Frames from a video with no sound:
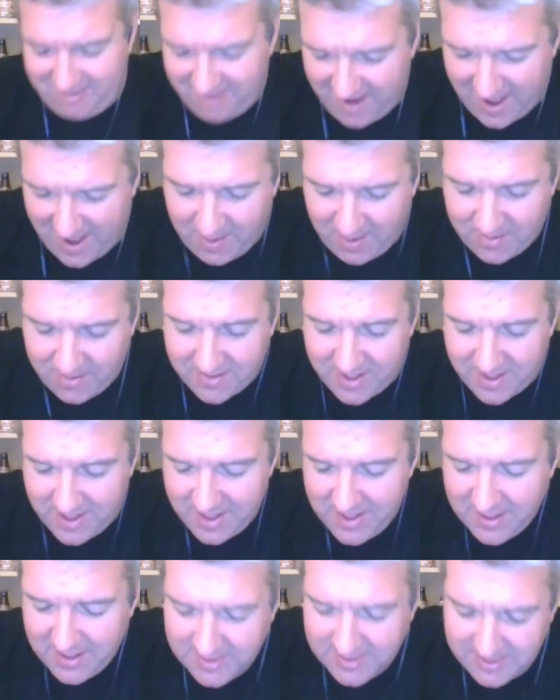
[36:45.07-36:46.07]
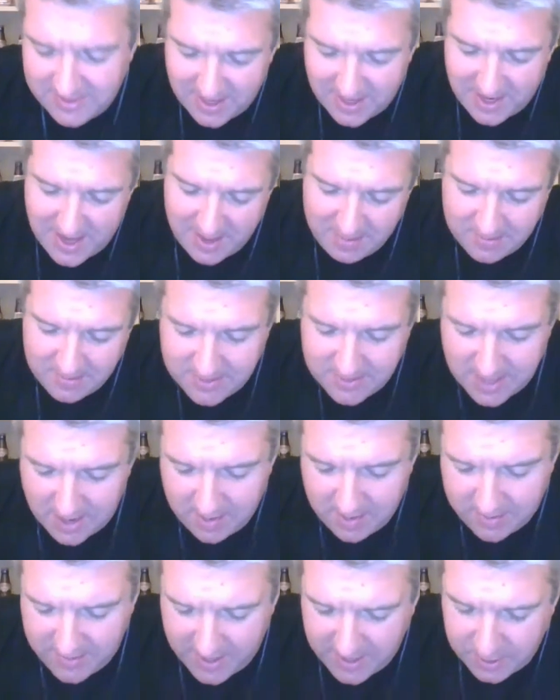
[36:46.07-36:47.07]
Craig with a surname
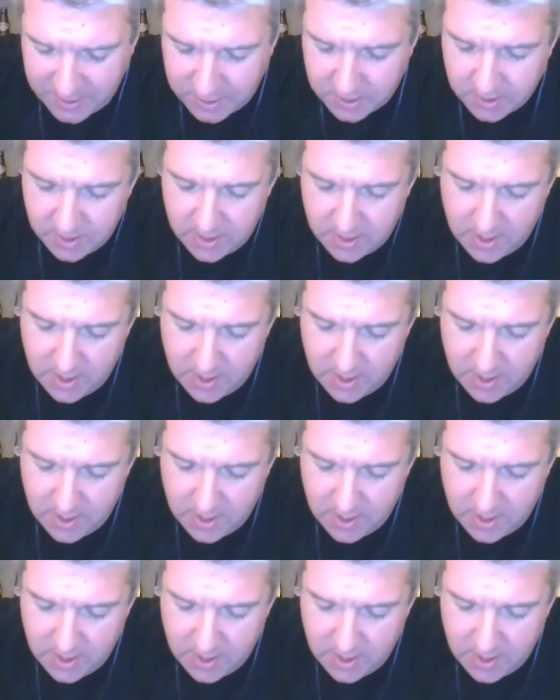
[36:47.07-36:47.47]
starting with H.